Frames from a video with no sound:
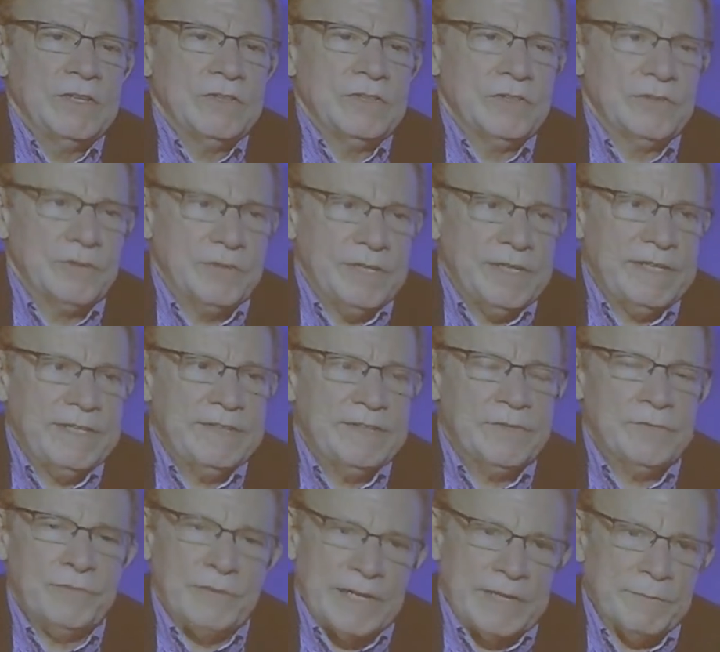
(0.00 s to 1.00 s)
learning
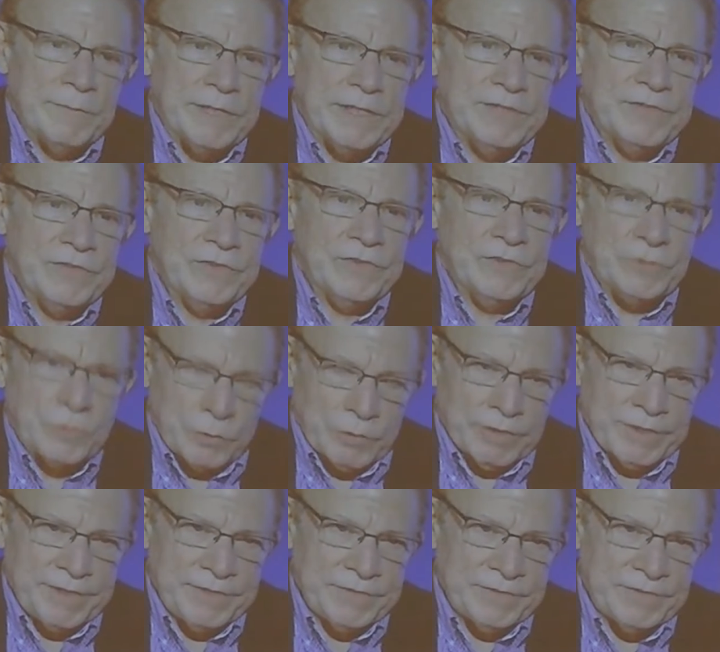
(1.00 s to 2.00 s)
the family's
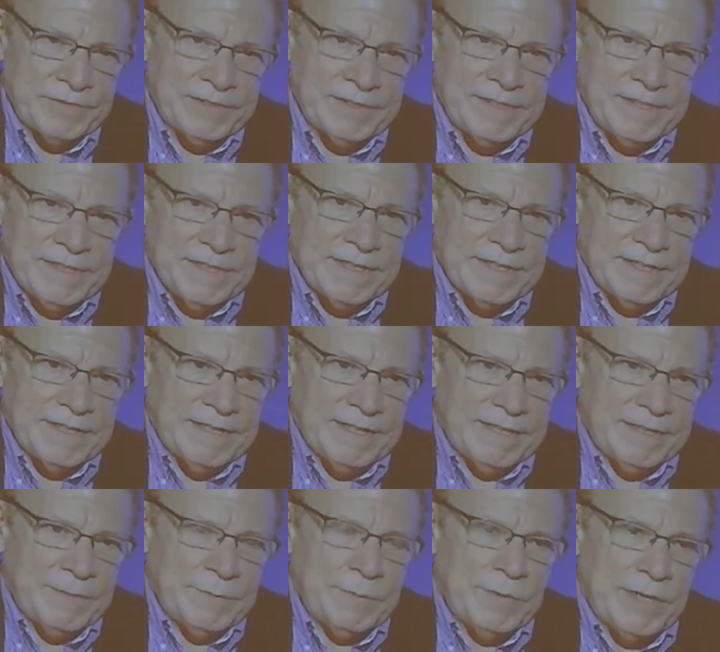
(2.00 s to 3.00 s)
stories.
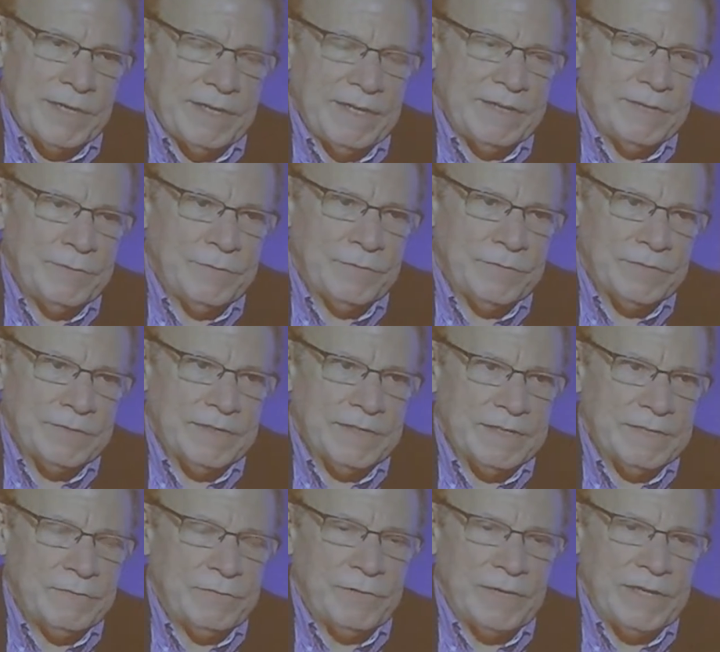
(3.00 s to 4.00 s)

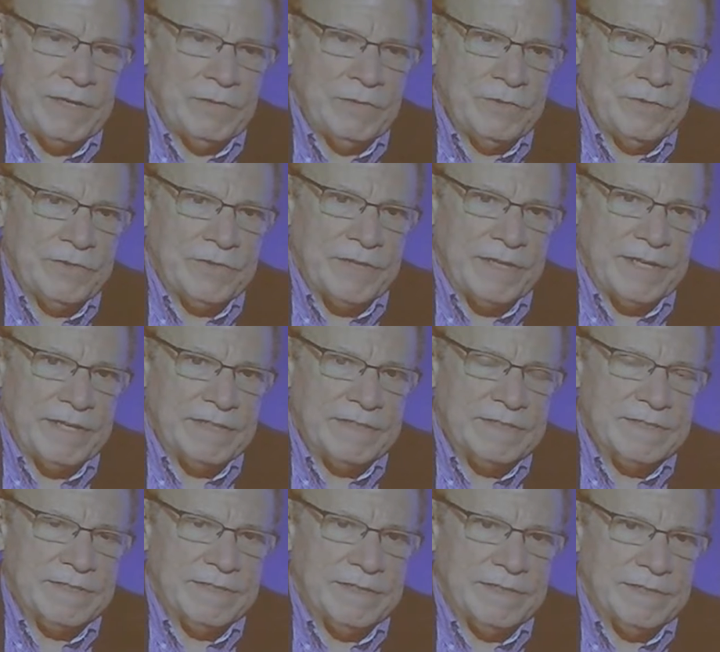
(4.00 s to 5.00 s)
I've found
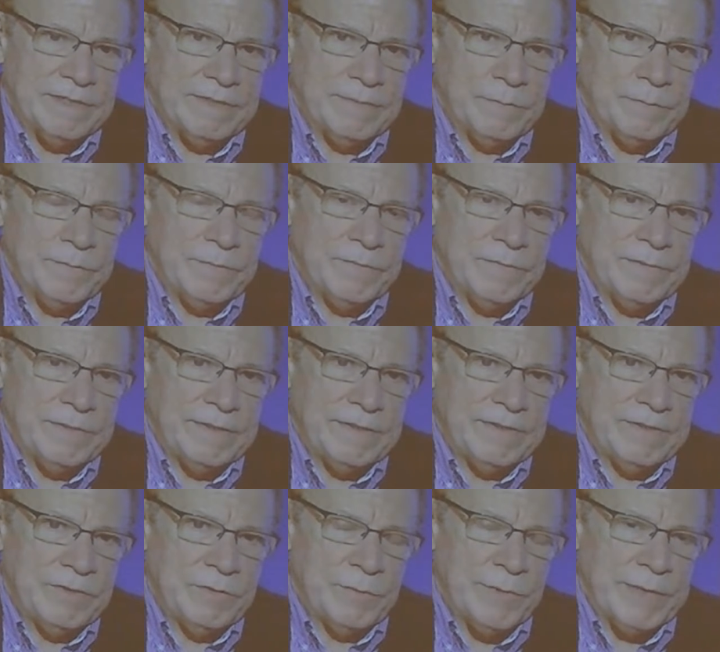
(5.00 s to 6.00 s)
that
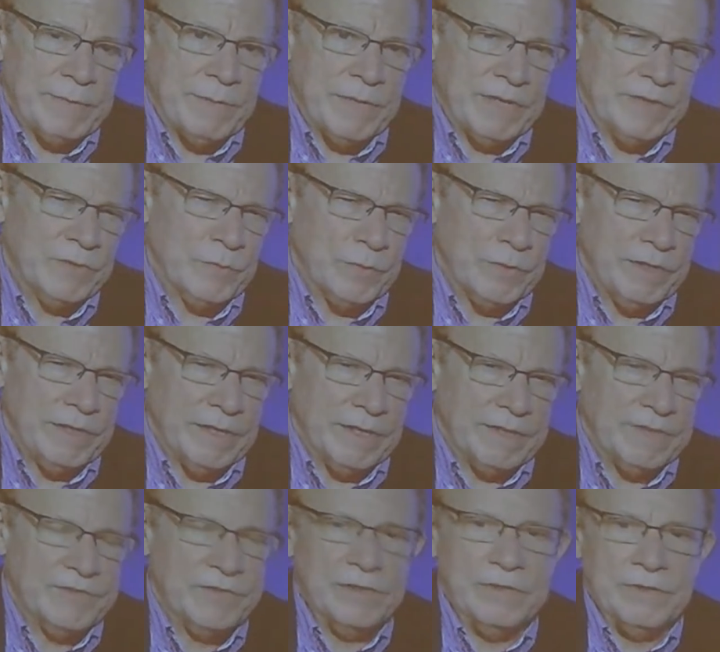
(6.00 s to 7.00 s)
my parents were the
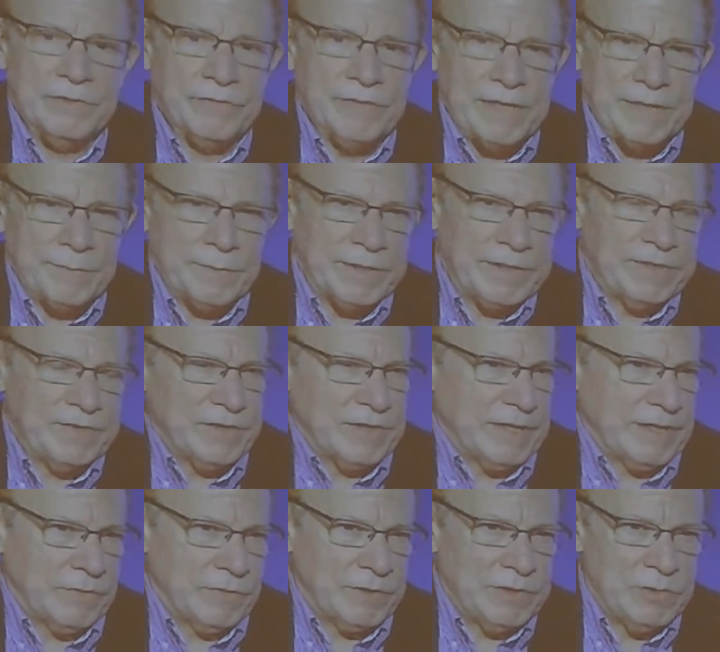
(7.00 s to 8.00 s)
youngest in their families,
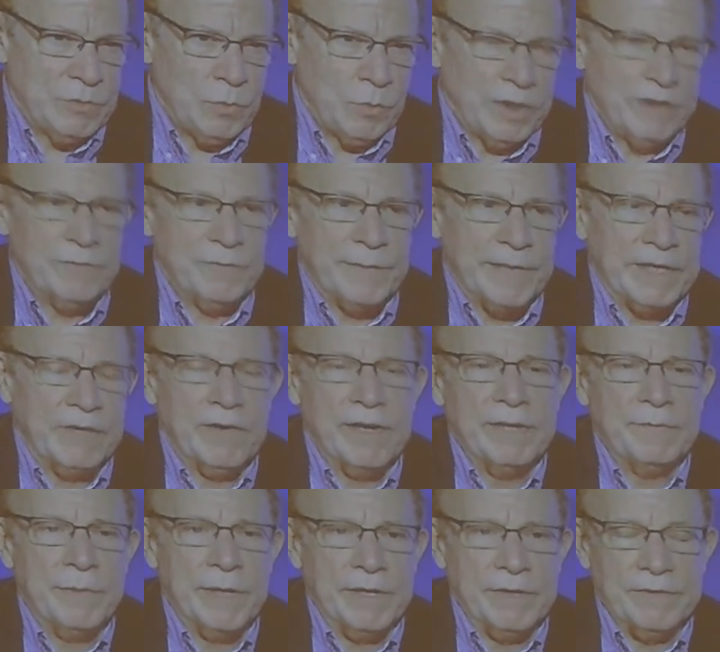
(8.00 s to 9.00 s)
and I only knew one of my
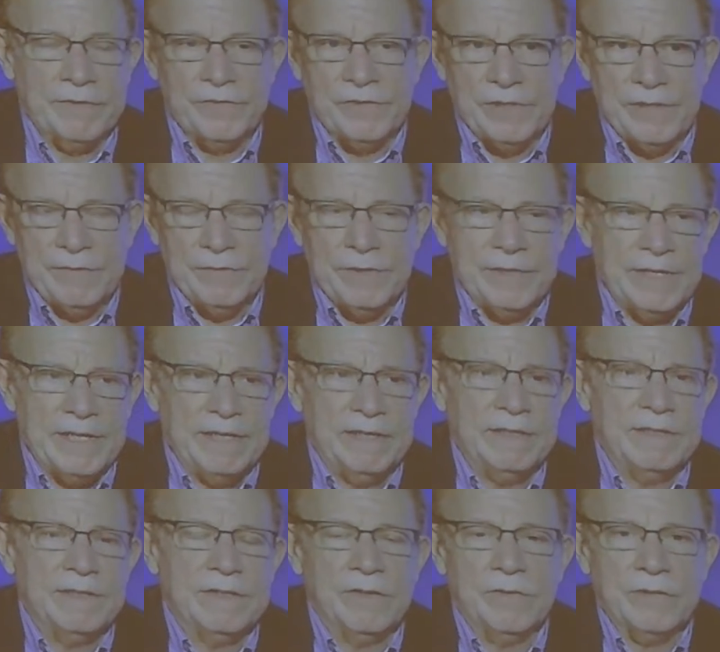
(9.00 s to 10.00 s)
grandparents, and even then
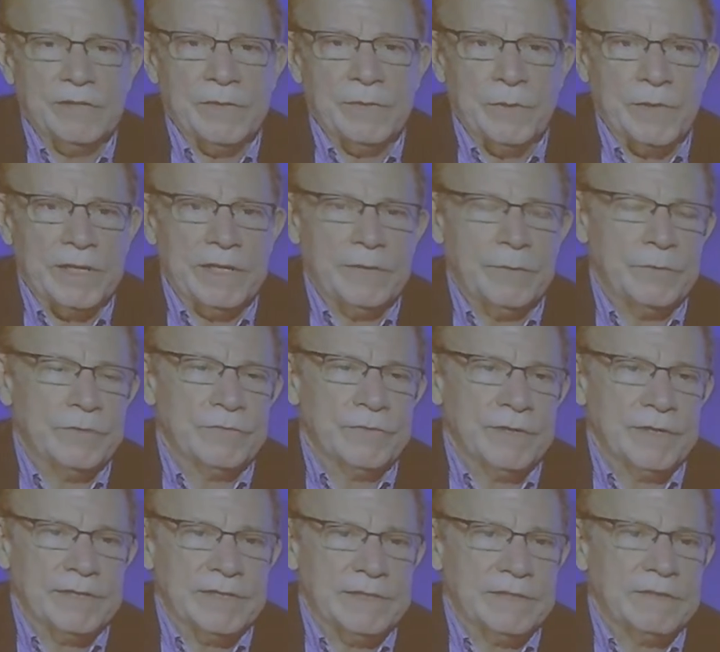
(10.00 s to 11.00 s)
only when I was
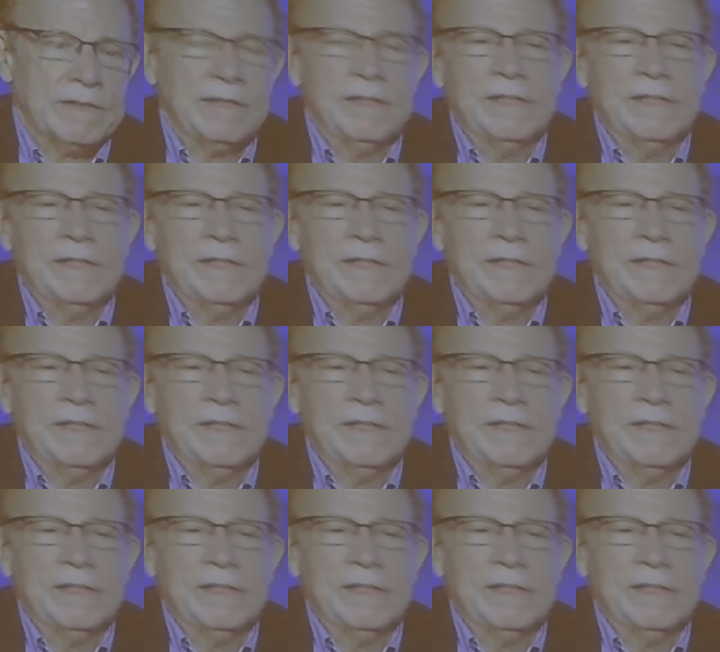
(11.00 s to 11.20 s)
very little.